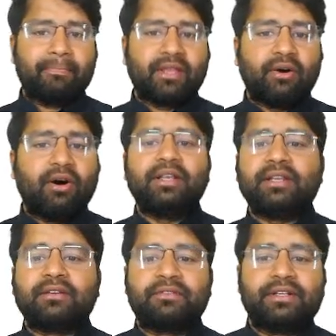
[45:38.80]
All
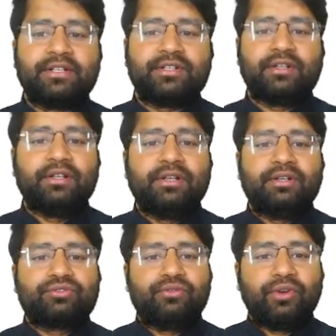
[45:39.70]
India Federation.
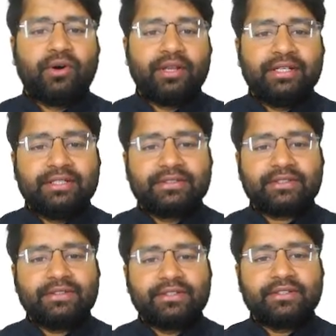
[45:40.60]
So we already
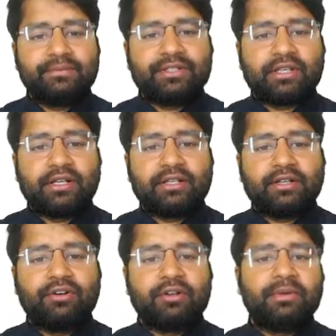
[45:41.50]
discussed, it is mentioned under the
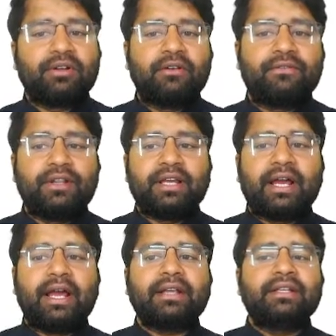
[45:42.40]
Government of India
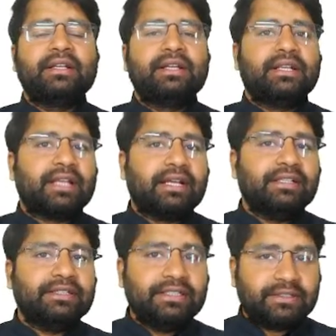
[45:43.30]
Act
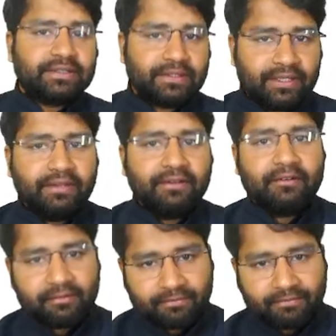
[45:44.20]

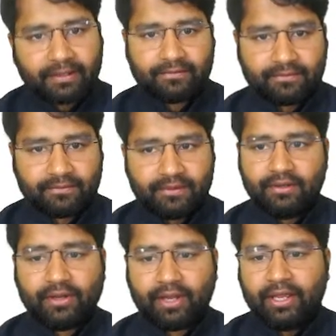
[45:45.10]
1935.
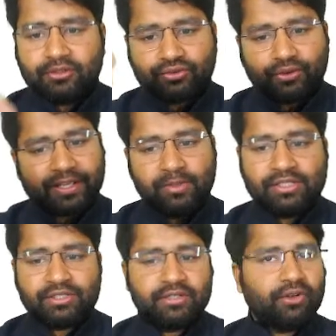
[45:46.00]
Okay, so
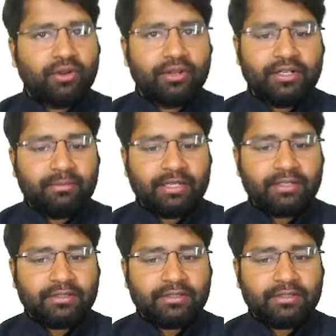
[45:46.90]
explanation we already made.